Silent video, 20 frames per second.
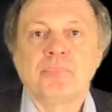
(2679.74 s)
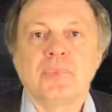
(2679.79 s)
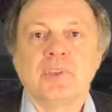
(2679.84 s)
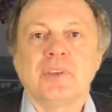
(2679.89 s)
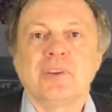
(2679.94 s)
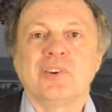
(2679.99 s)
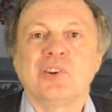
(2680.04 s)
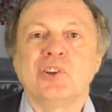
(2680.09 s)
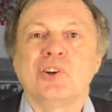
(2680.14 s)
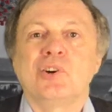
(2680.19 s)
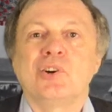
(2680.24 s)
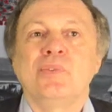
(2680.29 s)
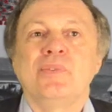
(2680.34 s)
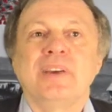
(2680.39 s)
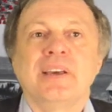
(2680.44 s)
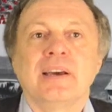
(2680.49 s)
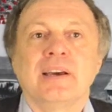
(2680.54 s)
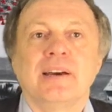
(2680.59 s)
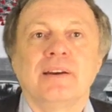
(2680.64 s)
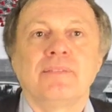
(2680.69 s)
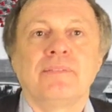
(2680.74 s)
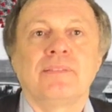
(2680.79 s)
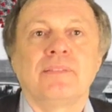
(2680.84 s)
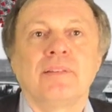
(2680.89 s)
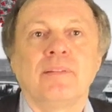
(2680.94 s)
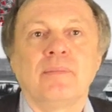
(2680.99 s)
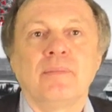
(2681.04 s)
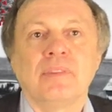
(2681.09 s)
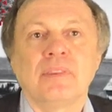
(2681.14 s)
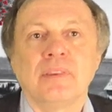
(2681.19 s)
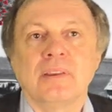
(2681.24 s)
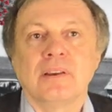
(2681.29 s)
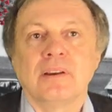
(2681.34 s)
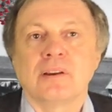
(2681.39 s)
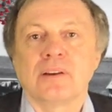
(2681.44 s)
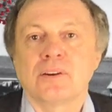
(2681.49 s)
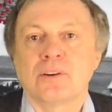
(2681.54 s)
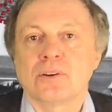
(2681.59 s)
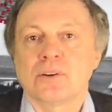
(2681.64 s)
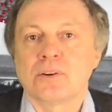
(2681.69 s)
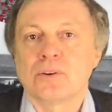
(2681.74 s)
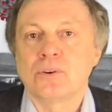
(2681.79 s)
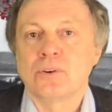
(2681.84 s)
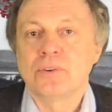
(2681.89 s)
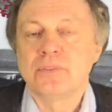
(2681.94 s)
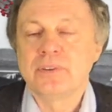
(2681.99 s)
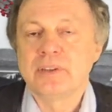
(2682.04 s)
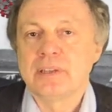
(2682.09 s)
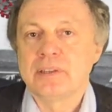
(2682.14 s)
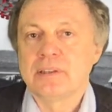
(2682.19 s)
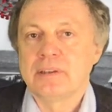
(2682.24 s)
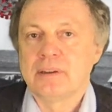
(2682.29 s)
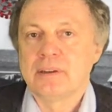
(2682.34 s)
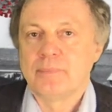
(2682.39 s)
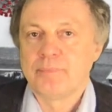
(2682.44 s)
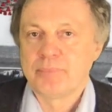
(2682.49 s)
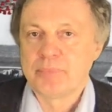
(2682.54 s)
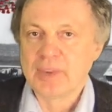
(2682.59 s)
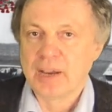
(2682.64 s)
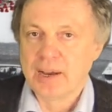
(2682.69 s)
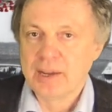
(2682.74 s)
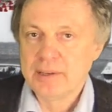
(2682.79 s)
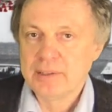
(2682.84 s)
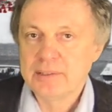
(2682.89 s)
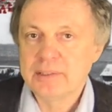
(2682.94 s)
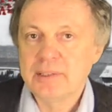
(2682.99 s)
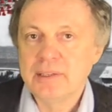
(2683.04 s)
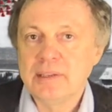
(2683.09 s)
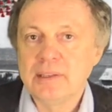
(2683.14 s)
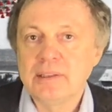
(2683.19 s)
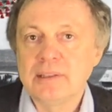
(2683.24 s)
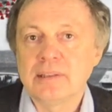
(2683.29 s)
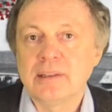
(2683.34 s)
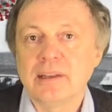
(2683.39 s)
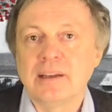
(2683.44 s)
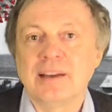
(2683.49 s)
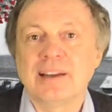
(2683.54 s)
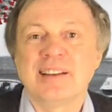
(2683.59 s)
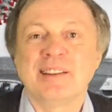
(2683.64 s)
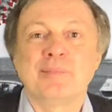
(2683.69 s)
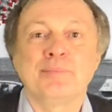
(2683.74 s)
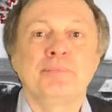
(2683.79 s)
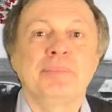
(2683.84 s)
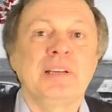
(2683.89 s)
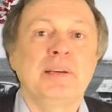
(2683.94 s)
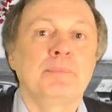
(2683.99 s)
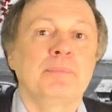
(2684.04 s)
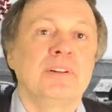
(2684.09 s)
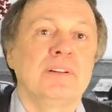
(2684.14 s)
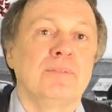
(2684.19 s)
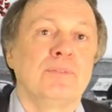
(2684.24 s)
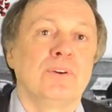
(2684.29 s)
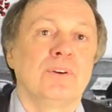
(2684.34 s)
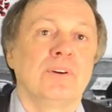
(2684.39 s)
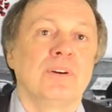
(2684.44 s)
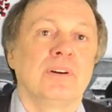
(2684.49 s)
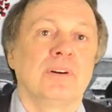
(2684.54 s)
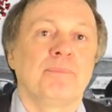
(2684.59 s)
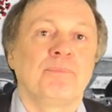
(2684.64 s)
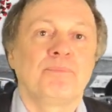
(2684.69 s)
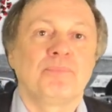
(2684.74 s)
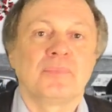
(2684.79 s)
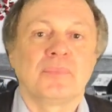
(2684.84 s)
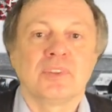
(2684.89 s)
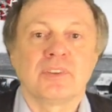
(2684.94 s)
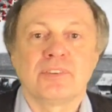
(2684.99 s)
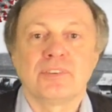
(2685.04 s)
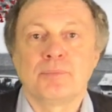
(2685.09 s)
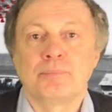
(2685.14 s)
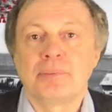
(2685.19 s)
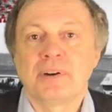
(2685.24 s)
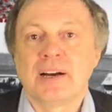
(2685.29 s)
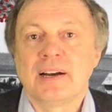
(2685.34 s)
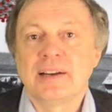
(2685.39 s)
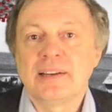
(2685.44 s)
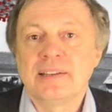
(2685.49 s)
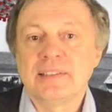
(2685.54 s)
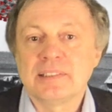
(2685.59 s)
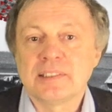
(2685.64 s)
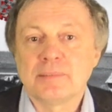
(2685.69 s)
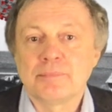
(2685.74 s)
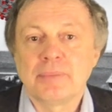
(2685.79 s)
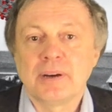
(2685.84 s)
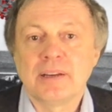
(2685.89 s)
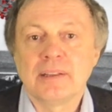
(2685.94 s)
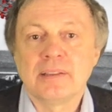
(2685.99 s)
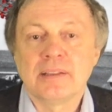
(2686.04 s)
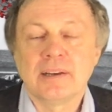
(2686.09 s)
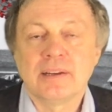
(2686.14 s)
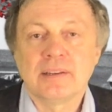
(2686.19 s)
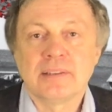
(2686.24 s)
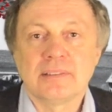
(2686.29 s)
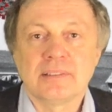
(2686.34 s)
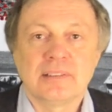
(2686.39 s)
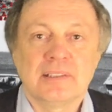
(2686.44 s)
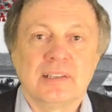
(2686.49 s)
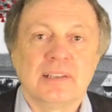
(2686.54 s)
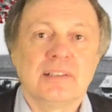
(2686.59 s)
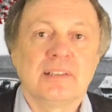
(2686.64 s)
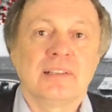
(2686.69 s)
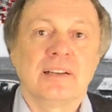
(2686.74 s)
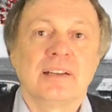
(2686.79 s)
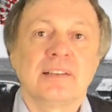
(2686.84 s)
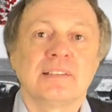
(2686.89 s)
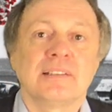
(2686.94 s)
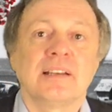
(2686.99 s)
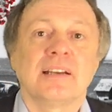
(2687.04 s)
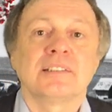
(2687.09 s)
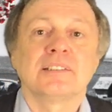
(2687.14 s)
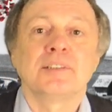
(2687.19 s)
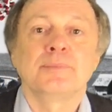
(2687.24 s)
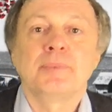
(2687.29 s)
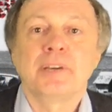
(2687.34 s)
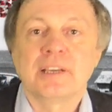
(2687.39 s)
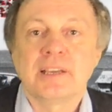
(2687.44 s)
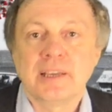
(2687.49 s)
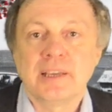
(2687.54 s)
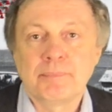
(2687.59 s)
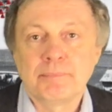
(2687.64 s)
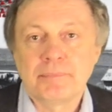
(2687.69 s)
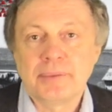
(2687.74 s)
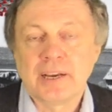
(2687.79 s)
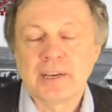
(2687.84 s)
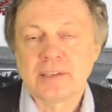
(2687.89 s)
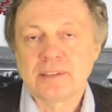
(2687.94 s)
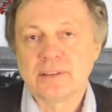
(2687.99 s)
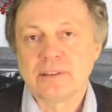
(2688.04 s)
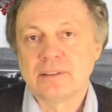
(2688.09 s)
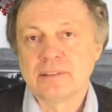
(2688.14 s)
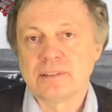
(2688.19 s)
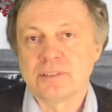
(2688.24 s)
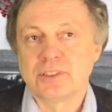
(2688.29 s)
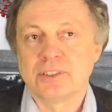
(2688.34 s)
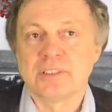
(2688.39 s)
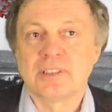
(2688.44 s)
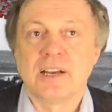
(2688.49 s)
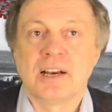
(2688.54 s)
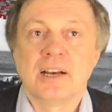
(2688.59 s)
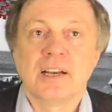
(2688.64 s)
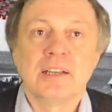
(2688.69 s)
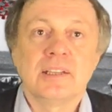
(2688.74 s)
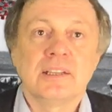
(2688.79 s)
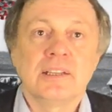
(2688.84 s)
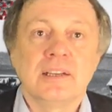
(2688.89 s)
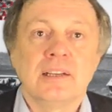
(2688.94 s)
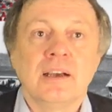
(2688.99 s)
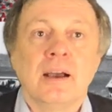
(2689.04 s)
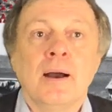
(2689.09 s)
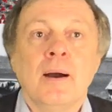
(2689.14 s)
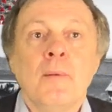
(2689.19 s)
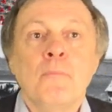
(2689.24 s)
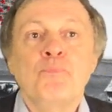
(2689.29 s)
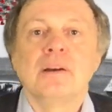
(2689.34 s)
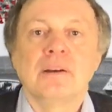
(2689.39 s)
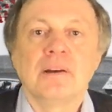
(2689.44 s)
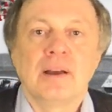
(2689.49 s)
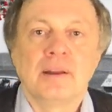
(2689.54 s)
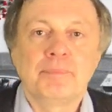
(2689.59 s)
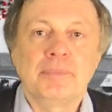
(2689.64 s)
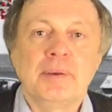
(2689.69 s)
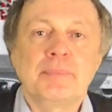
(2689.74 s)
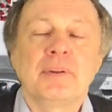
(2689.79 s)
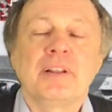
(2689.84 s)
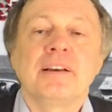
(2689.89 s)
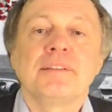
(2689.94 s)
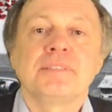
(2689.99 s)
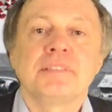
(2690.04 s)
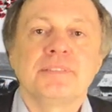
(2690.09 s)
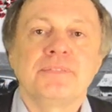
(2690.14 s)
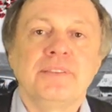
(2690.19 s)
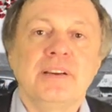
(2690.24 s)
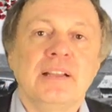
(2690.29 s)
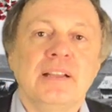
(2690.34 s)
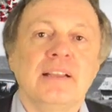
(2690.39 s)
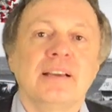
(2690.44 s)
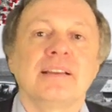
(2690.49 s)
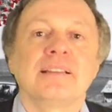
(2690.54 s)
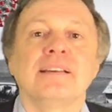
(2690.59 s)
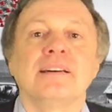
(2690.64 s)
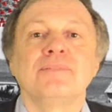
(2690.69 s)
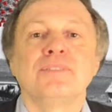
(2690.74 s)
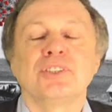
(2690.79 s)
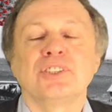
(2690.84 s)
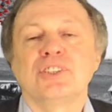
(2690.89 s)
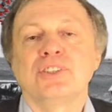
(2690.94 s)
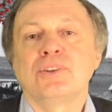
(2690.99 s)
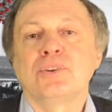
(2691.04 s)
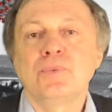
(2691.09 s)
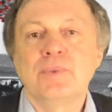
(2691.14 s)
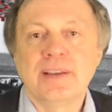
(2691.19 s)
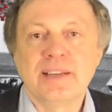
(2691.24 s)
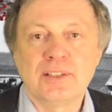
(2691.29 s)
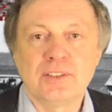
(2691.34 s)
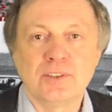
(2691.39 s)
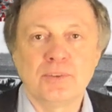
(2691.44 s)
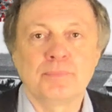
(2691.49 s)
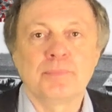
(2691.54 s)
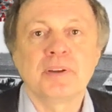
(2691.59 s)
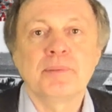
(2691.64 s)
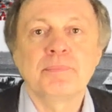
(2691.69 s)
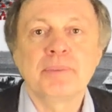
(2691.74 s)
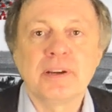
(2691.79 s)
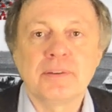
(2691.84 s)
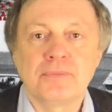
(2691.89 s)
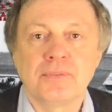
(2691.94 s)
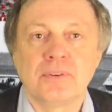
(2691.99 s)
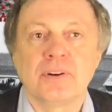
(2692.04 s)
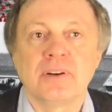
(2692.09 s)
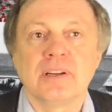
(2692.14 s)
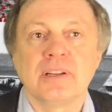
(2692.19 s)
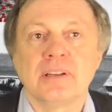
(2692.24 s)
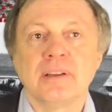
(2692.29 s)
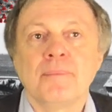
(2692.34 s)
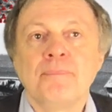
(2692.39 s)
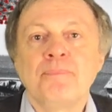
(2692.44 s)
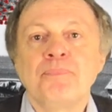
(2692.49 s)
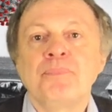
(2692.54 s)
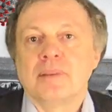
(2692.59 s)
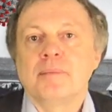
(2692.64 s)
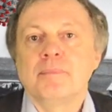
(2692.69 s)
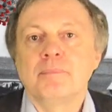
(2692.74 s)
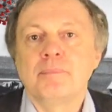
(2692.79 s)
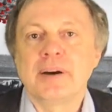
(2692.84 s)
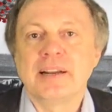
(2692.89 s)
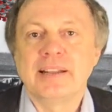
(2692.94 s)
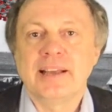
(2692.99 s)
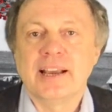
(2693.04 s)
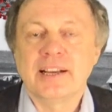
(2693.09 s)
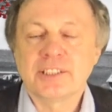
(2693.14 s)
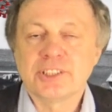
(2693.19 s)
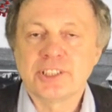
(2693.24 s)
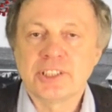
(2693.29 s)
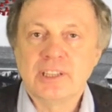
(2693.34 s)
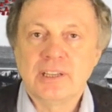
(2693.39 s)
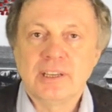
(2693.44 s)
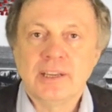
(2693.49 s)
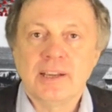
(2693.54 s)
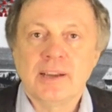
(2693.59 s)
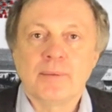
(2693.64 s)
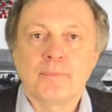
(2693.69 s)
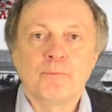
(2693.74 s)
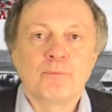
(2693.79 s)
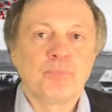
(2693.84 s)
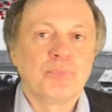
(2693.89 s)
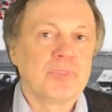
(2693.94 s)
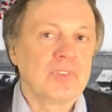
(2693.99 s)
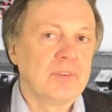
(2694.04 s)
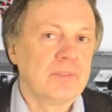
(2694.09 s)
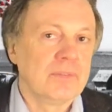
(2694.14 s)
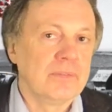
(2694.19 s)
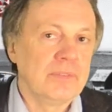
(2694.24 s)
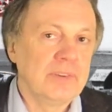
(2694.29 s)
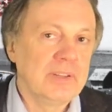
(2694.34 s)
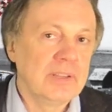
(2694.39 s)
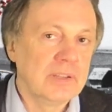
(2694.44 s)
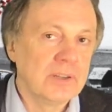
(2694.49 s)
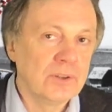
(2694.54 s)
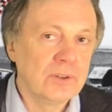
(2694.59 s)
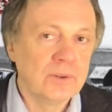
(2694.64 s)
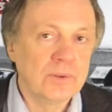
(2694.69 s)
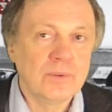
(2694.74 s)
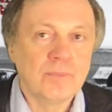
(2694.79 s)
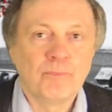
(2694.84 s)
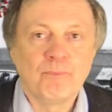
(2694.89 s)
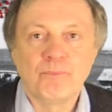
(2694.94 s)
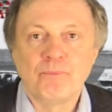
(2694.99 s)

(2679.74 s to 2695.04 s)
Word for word: You know, we have COVID nineteen, and people were surprised by that, that it has such a big impact on society, and people have the feeling there was no way to prepare for it. But actually, we know